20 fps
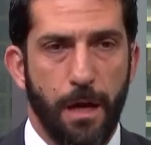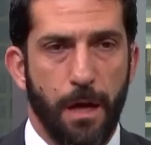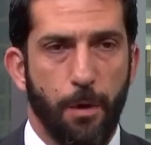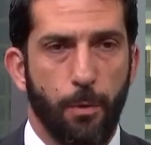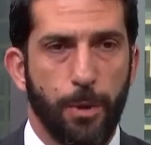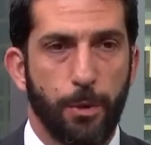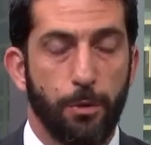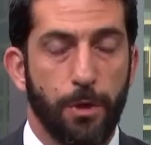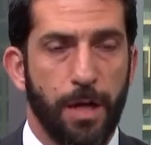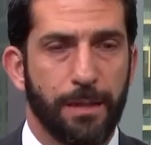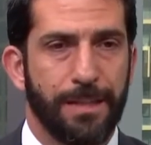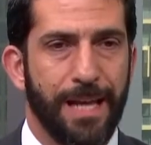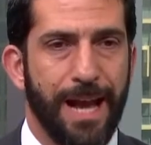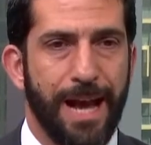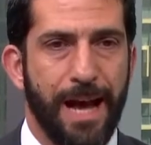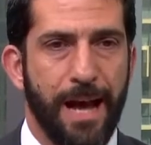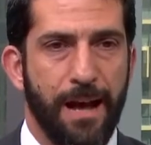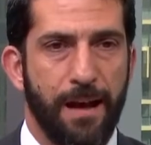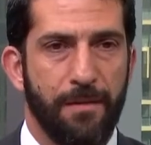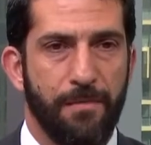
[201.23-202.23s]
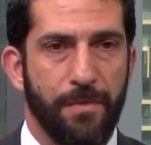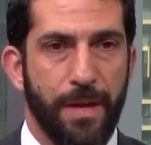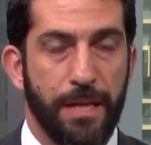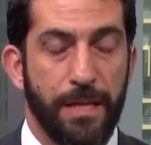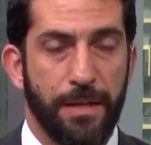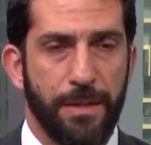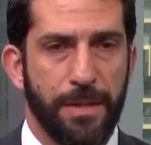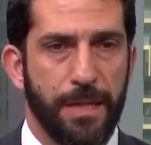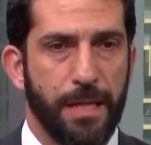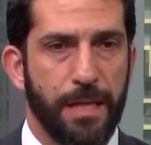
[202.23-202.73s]
We do not have
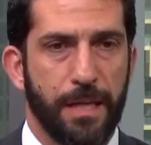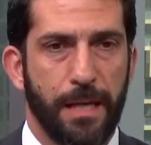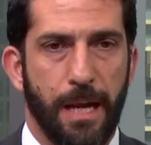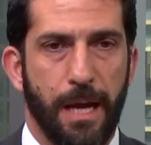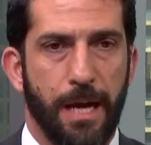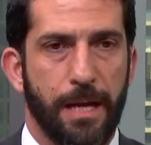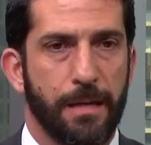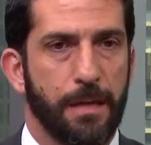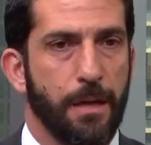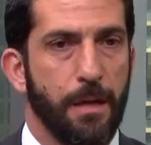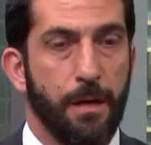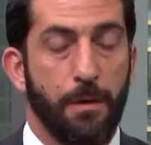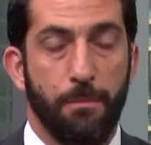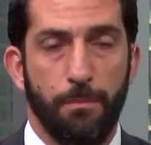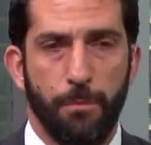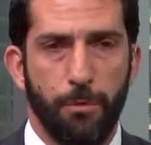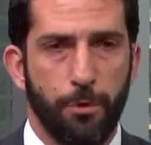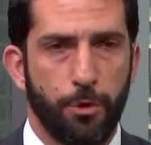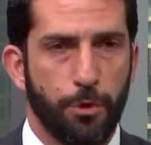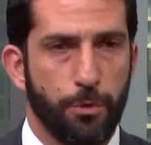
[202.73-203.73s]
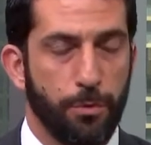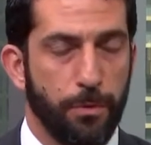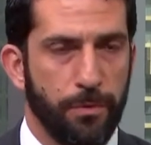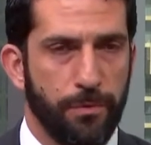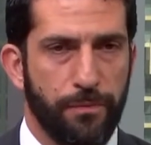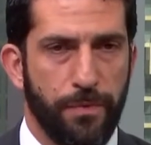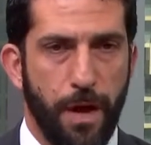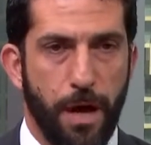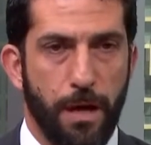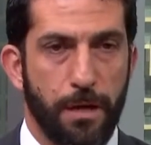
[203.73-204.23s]
anything like mutual
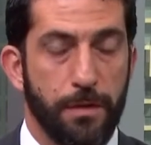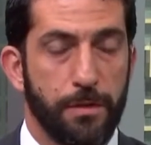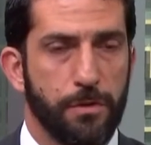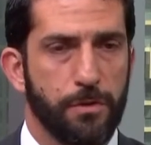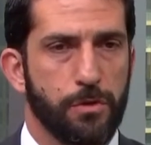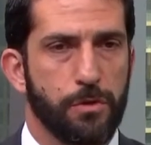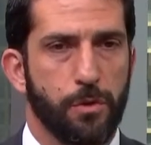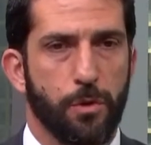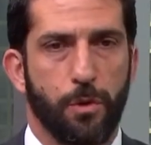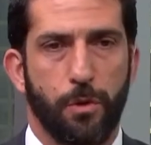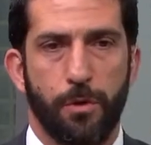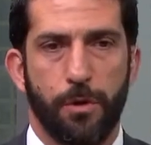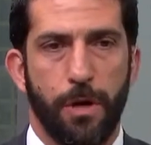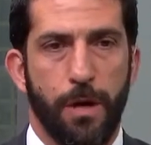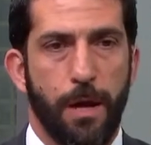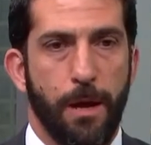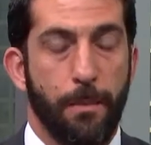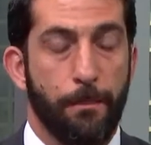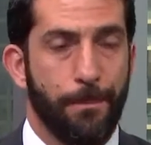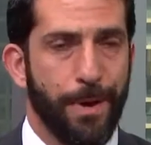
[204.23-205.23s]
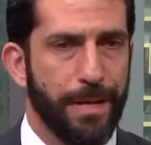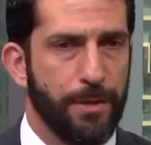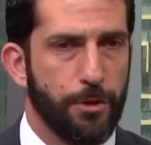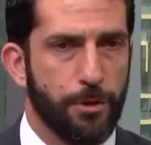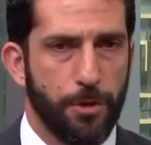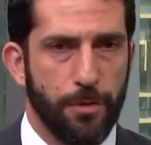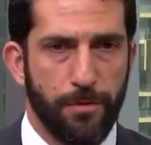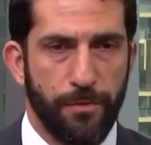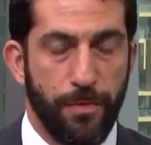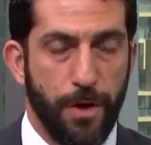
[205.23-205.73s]
funds or
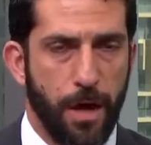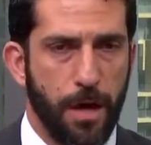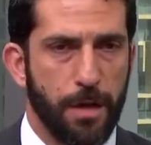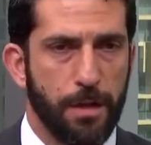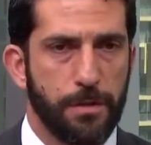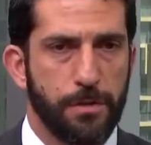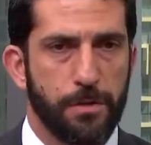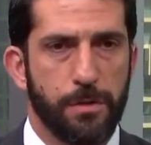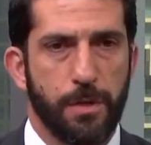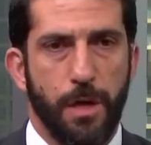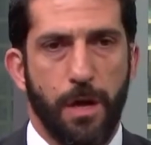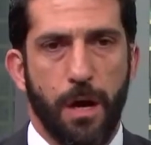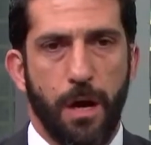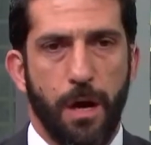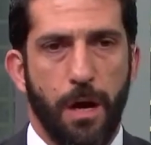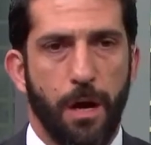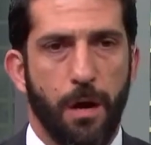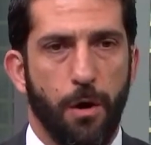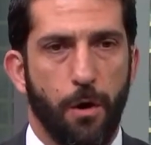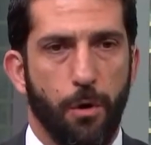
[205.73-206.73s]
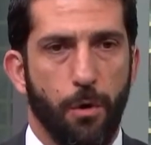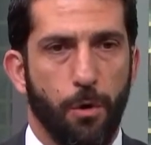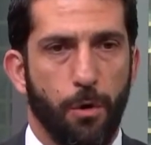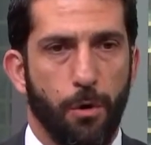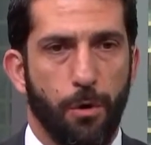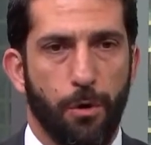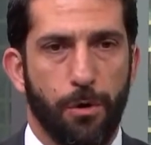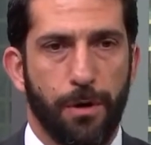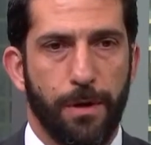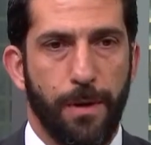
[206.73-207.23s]
pension funds,
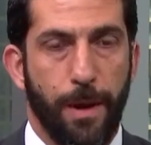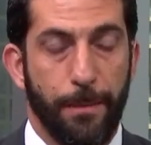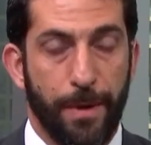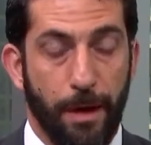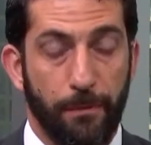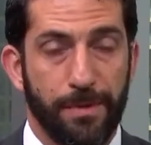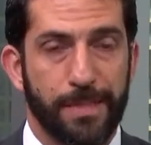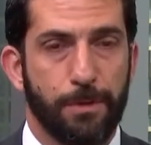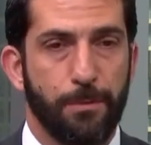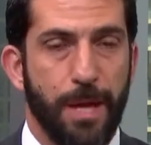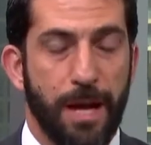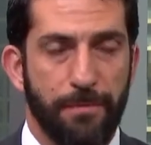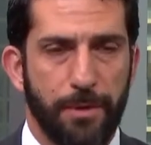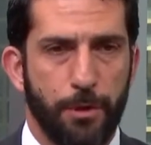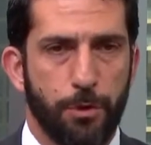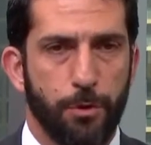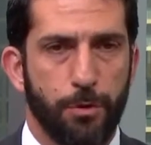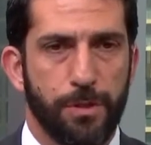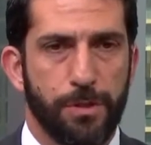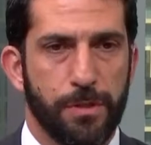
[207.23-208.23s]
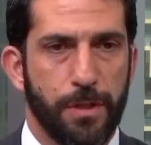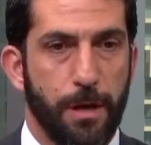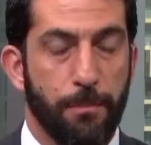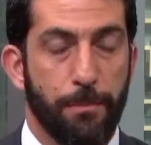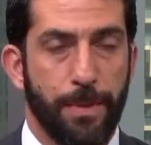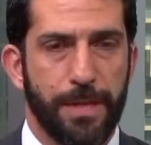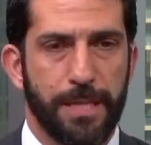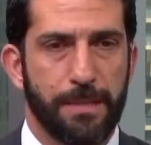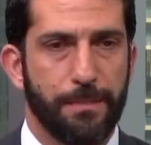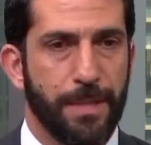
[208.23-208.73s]
obviously we have insurance
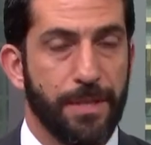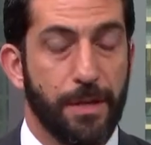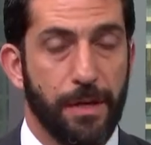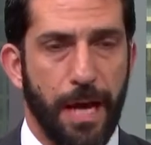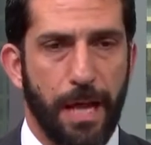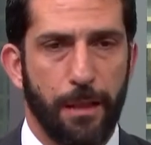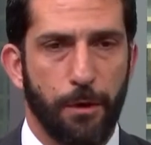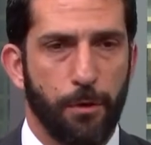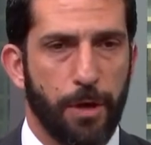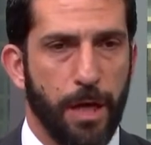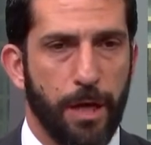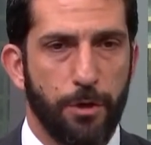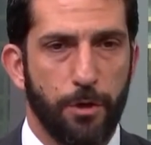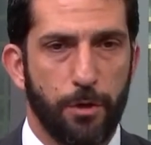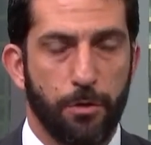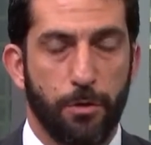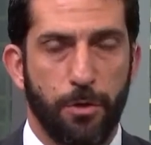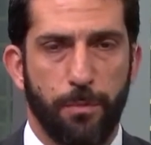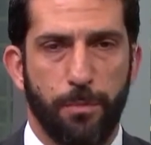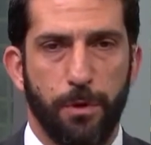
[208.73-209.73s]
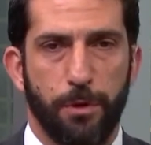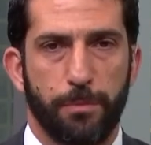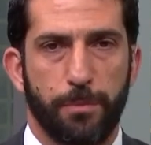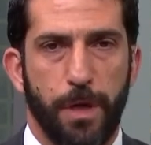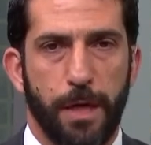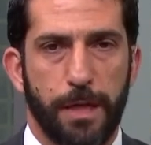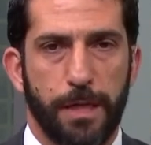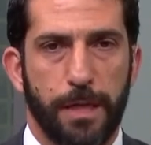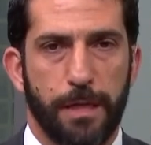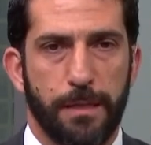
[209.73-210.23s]
companies, right, but their allocation to the bond
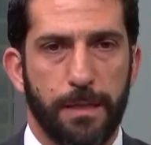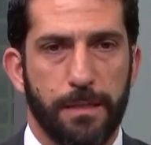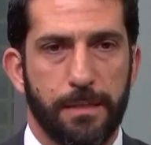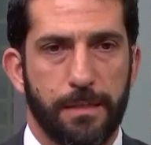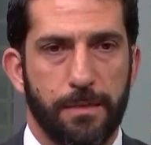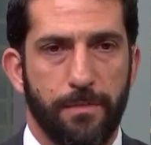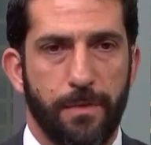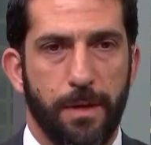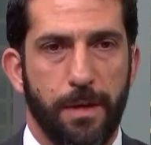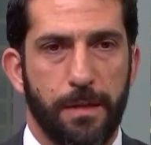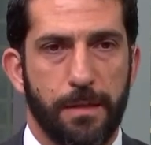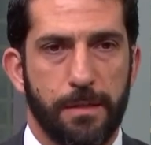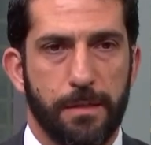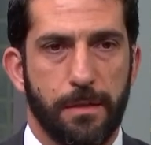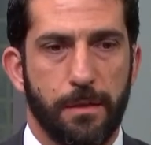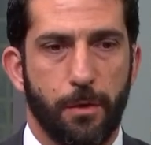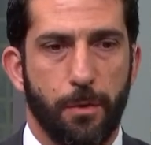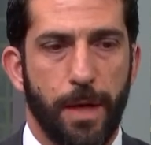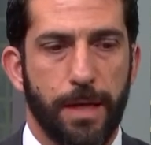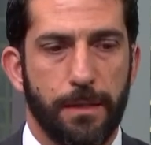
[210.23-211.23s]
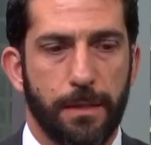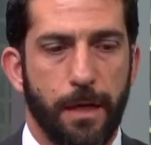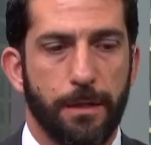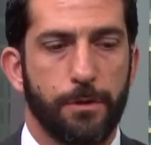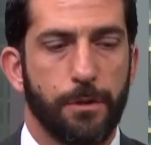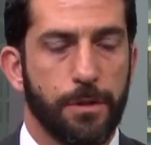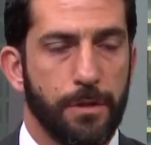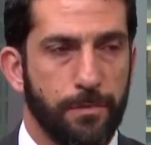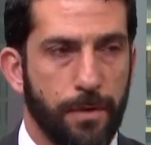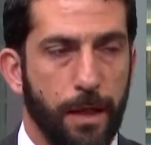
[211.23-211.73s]
market is quite
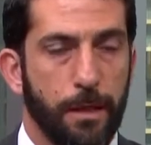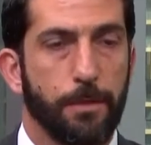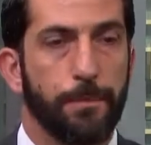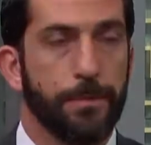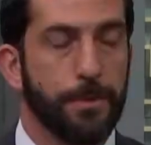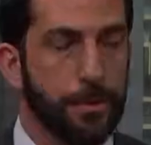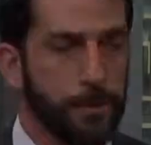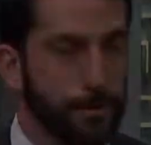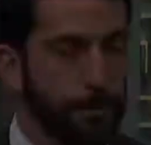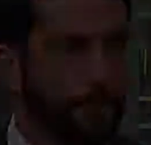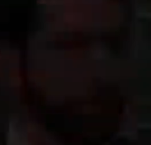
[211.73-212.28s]
underdeveloped. Yeah.